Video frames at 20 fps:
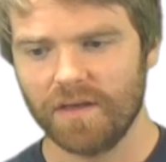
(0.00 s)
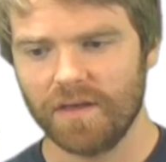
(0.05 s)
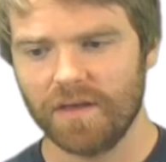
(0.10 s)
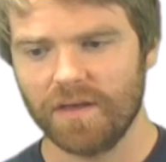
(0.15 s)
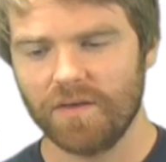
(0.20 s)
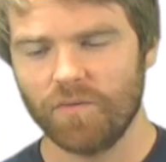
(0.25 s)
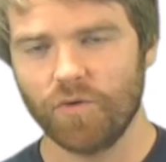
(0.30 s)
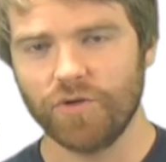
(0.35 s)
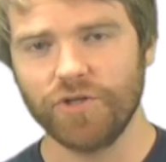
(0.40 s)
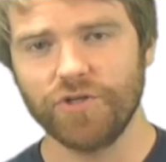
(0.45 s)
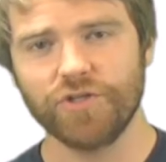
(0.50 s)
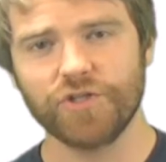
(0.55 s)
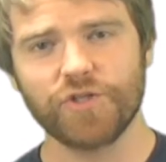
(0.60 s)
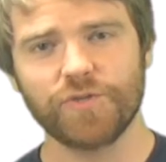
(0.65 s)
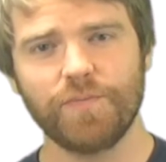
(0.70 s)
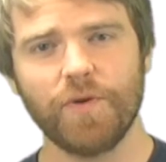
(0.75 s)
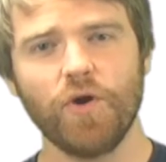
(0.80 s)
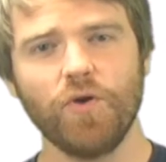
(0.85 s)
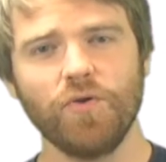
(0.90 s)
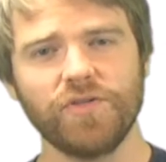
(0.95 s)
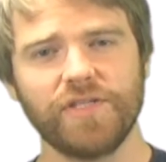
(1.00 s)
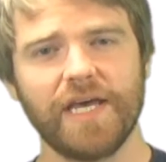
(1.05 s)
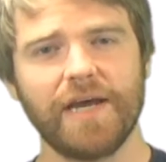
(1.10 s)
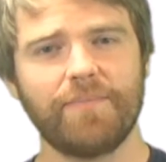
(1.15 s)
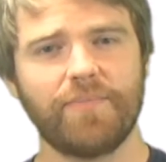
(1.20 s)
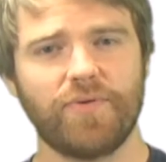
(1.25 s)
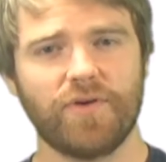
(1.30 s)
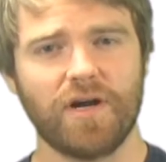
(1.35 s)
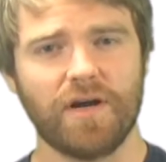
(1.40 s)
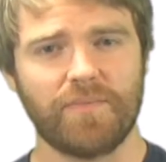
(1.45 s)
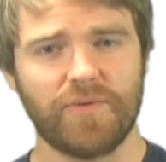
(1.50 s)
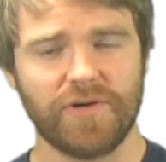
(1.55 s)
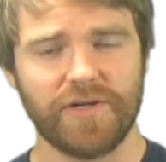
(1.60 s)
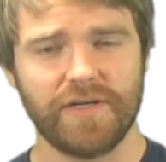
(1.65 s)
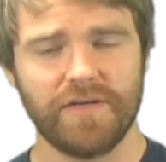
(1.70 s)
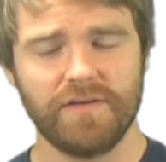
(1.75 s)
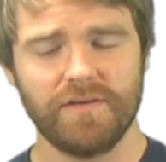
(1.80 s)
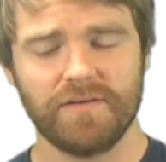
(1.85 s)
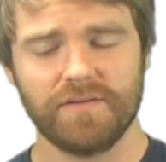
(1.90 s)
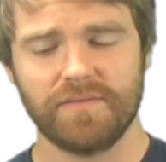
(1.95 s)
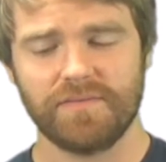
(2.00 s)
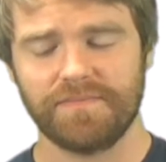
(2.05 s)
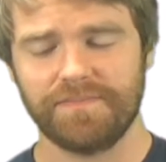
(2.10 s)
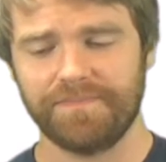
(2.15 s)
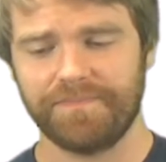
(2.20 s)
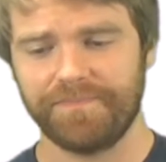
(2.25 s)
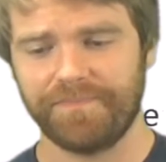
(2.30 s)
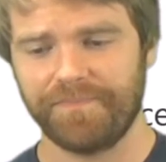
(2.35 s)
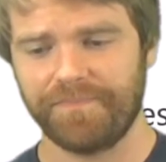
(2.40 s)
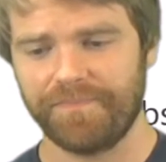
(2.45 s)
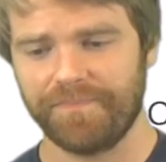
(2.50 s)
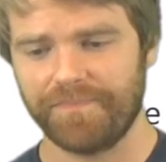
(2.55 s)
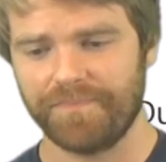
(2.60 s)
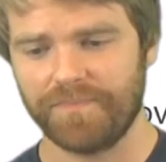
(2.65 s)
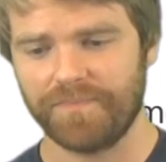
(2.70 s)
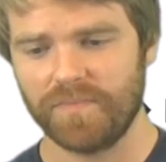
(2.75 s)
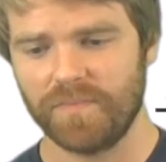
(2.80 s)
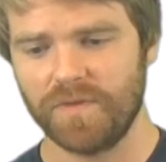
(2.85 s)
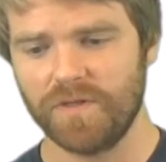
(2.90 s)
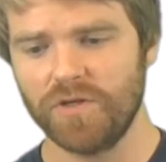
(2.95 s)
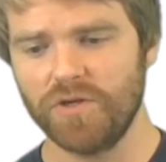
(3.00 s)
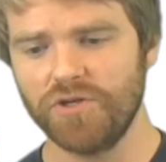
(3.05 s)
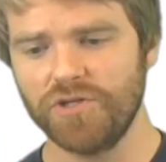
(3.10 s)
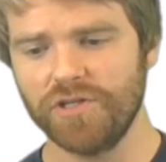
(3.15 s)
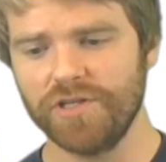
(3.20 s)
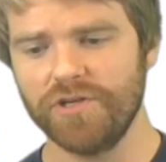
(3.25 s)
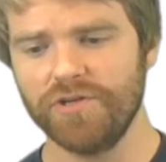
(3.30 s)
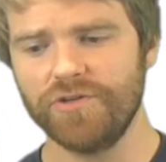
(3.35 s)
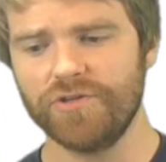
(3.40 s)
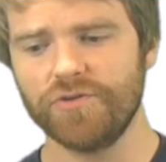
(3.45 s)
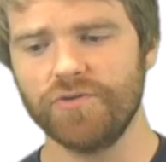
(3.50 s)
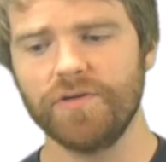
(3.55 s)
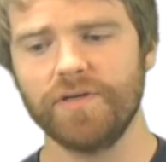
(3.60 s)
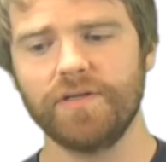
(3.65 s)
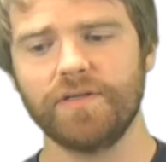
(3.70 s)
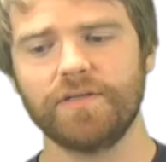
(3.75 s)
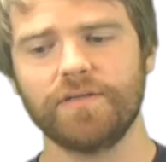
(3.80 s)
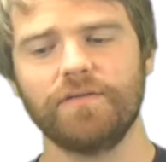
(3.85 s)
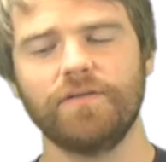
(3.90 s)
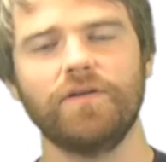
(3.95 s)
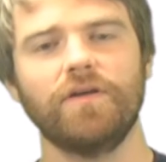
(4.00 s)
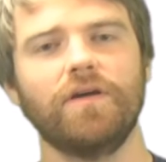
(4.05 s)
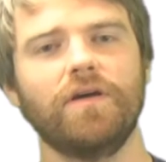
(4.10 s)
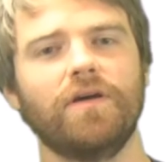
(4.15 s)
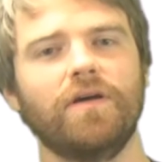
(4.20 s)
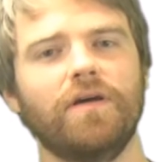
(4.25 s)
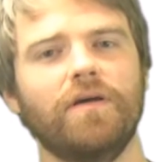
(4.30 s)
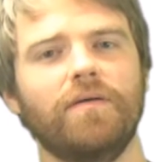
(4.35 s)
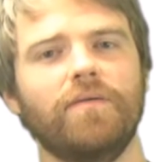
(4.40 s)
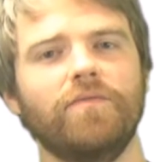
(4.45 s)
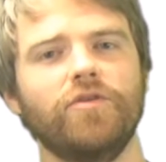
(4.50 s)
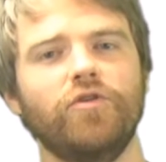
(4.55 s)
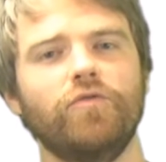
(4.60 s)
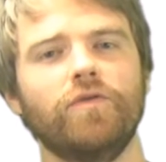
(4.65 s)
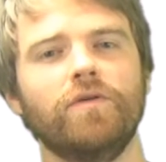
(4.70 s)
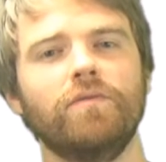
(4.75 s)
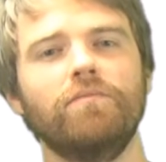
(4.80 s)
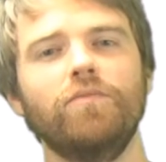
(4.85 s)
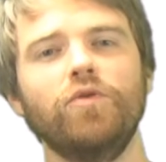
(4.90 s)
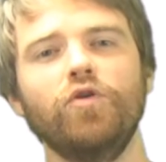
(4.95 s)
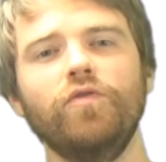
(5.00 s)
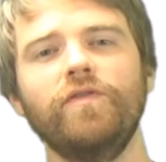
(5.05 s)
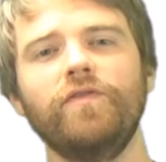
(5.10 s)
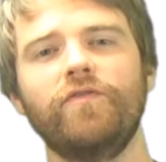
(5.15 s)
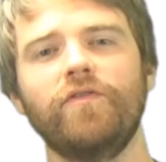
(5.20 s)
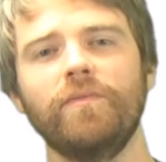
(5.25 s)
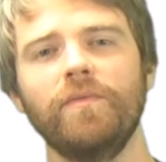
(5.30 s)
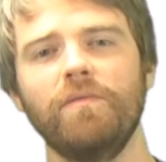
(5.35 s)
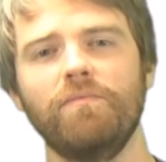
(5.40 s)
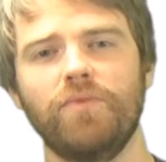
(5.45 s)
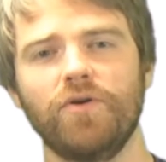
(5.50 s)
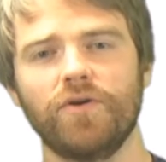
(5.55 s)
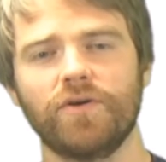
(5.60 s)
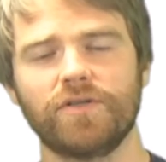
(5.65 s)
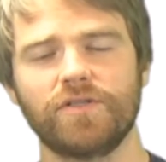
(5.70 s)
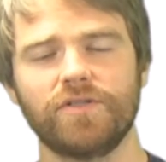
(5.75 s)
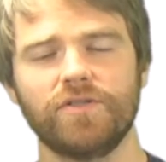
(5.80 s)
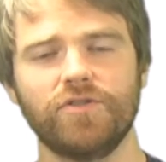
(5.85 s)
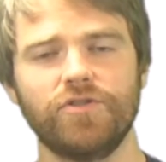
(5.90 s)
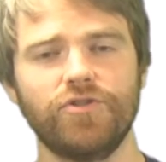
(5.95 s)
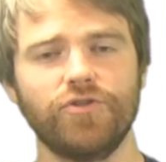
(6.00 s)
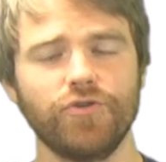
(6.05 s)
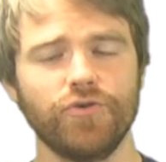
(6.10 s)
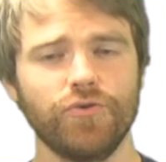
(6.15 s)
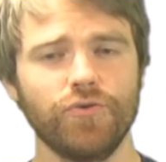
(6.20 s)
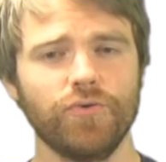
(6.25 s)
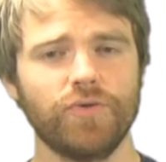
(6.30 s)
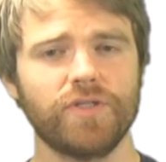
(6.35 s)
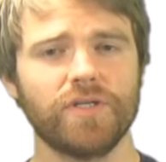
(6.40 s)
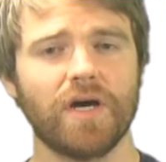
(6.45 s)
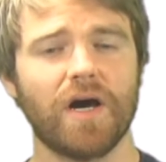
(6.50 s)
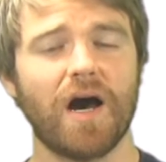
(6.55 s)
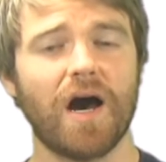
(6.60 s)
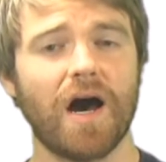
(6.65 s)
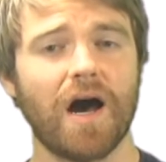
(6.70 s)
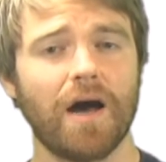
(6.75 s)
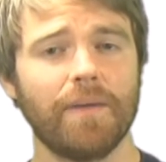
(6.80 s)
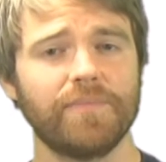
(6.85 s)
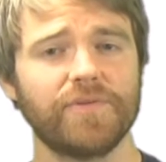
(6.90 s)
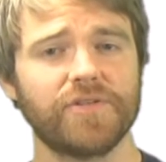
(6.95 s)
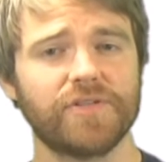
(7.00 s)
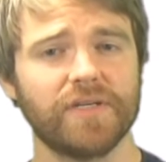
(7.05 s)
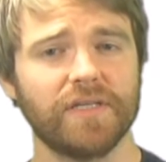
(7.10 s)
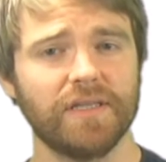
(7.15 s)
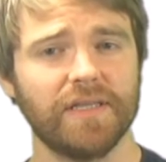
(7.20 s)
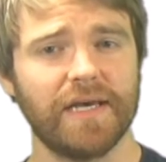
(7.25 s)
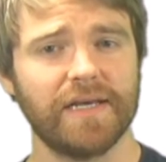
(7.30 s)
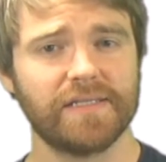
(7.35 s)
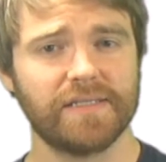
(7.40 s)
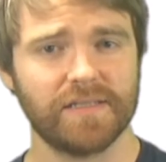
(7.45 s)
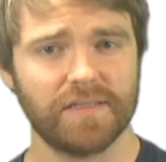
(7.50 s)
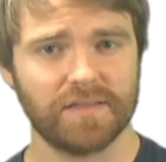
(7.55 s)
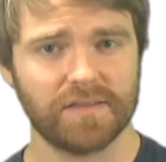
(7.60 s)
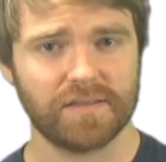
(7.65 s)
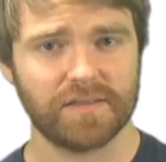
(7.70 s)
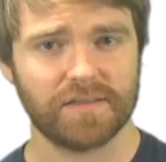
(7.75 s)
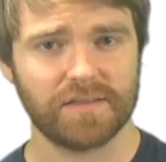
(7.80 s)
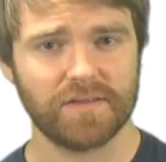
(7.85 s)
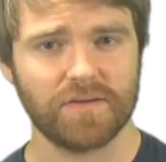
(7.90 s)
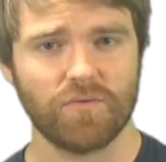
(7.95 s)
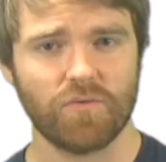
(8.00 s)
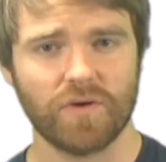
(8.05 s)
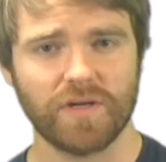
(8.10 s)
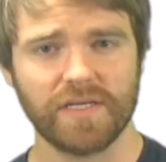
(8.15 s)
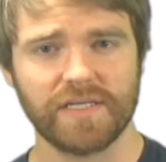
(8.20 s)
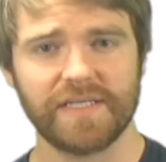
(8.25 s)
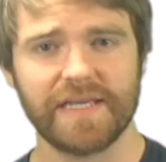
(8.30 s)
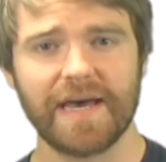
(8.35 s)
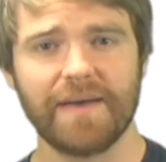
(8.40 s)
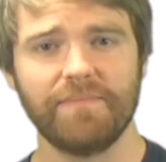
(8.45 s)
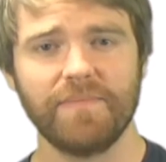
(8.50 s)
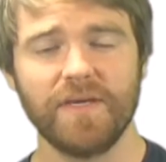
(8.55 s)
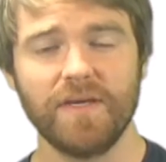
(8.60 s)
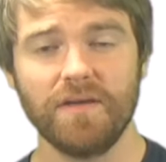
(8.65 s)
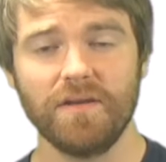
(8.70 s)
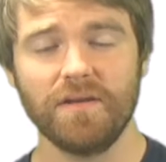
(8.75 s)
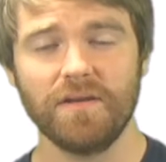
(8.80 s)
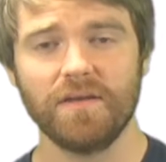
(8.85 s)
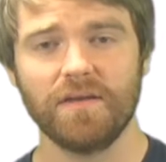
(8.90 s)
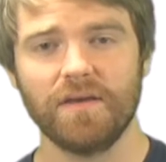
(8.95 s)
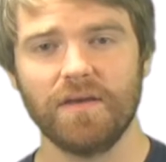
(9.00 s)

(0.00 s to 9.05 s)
when you dispose that property, usually you remove it from the books due to obsolescence. What does that mean?